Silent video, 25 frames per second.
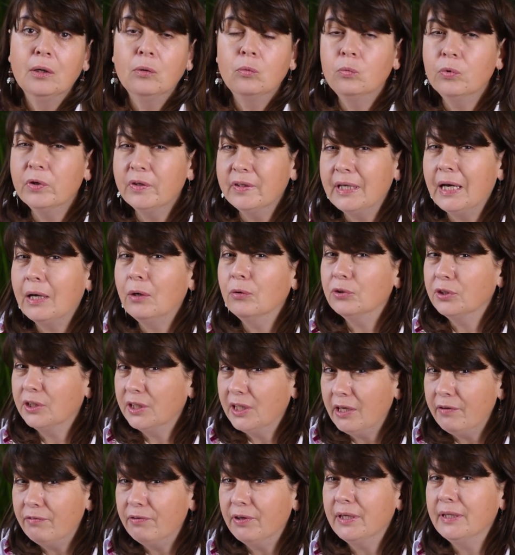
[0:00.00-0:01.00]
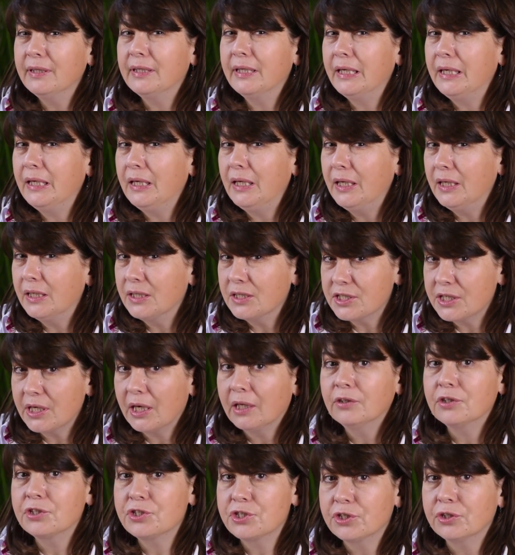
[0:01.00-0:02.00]
without giving the
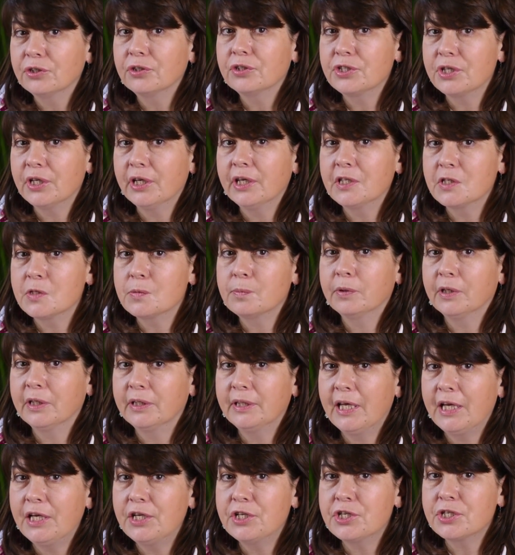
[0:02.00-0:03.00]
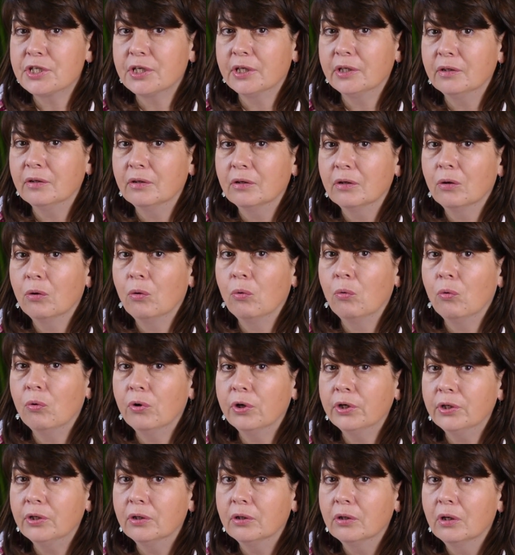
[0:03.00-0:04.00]
intelligent explanation
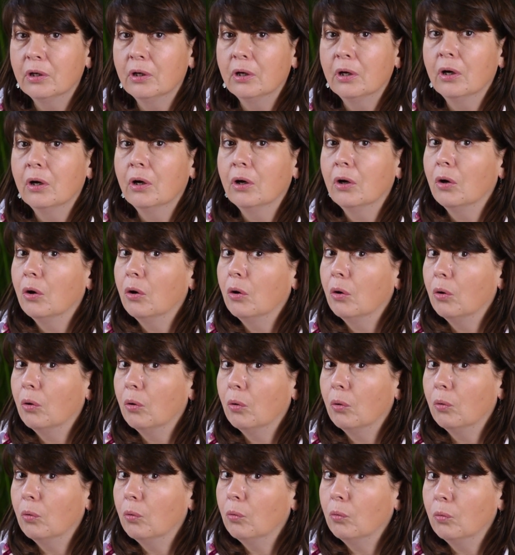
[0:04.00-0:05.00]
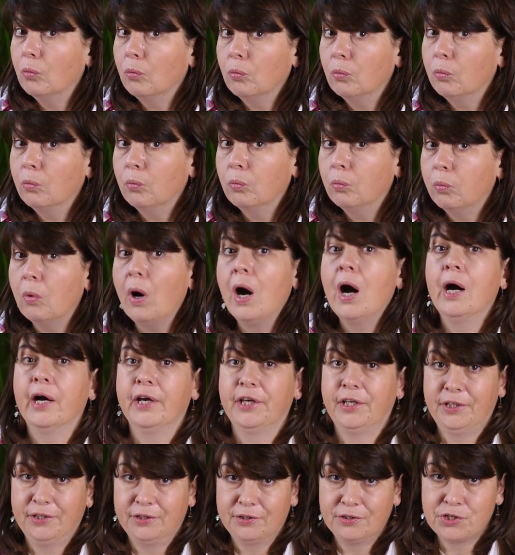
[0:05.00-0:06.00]
on why
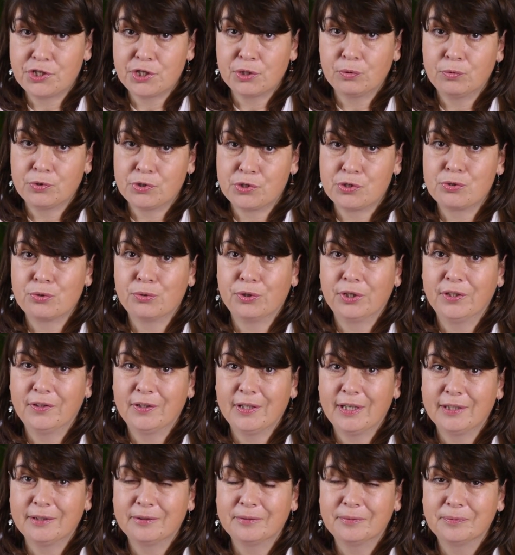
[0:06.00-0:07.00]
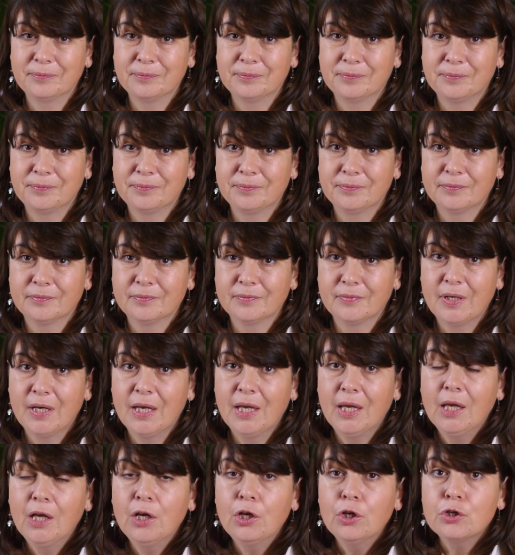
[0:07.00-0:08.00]
she was doing that.
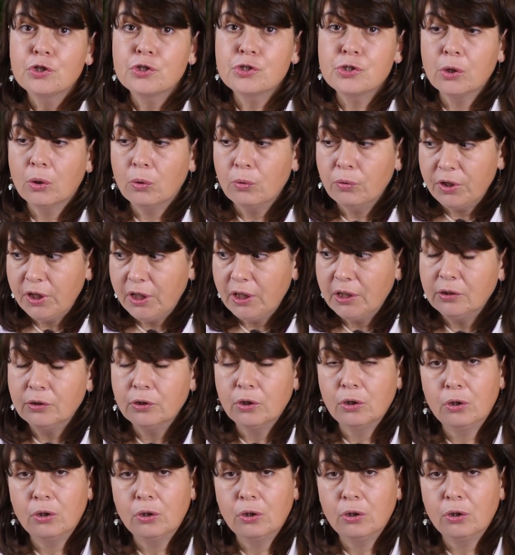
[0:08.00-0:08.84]
So in